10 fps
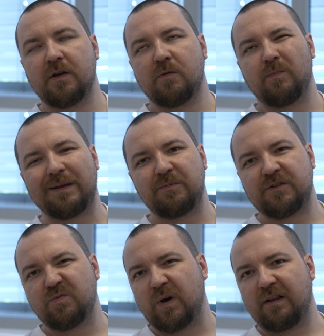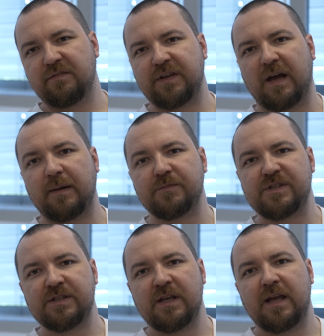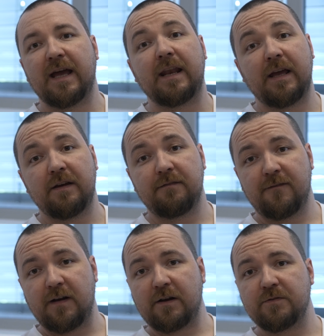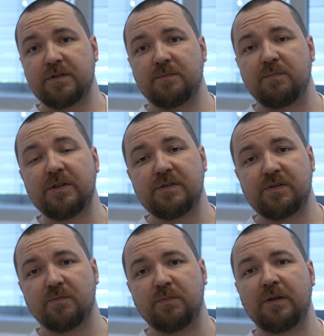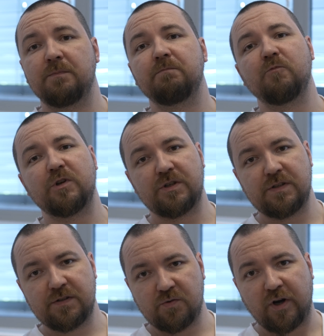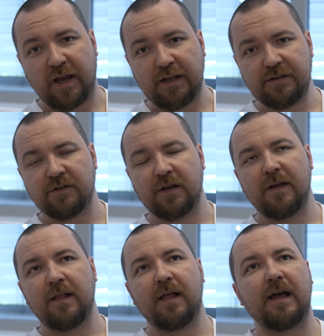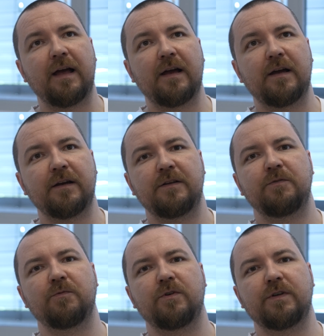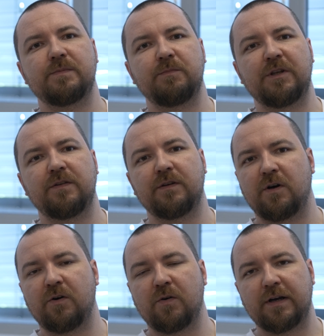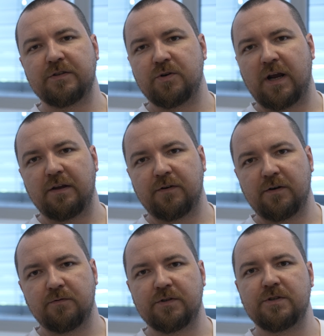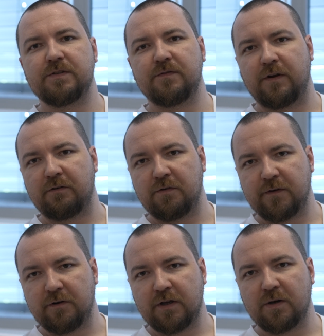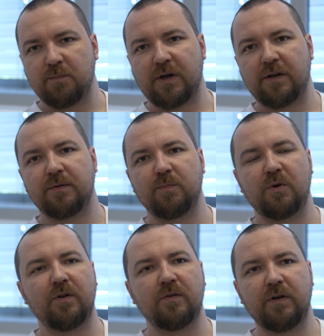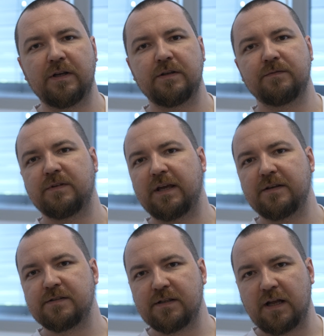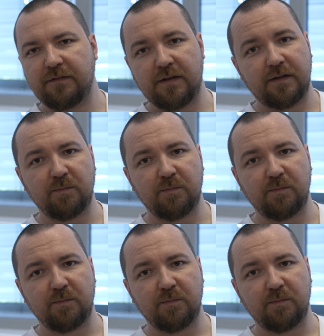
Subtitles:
maybe 12 times. And I have found Mitsumi, which is great. It works with OAC driver, which is very, very compatible. It takes not that